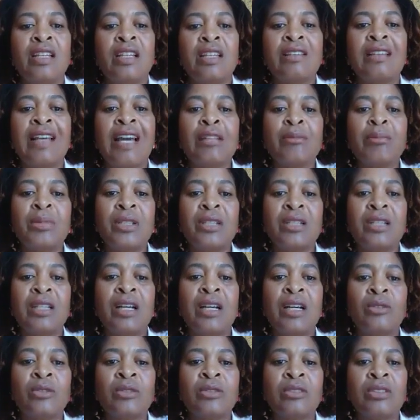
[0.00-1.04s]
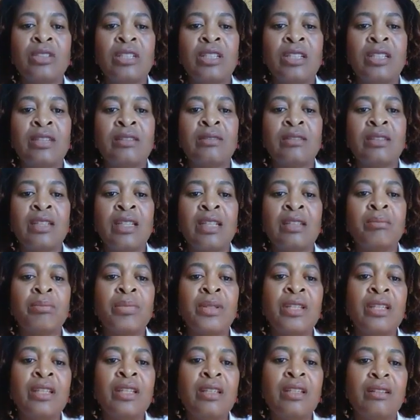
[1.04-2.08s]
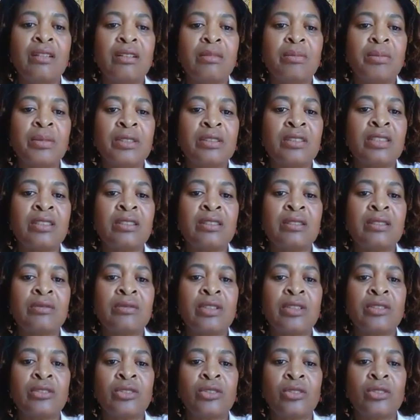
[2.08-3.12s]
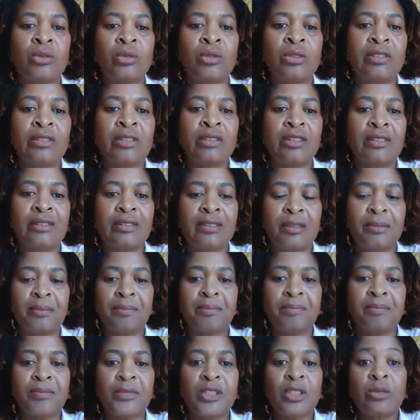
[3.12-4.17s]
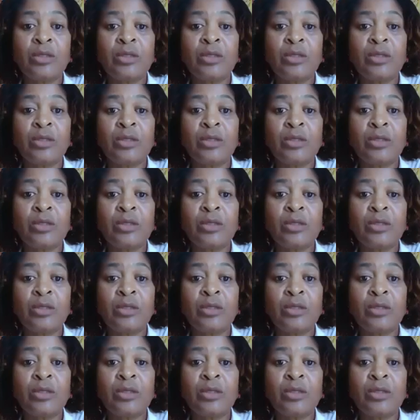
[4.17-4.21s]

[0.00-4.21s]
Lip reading: that play out in Peel, particularly with their school system.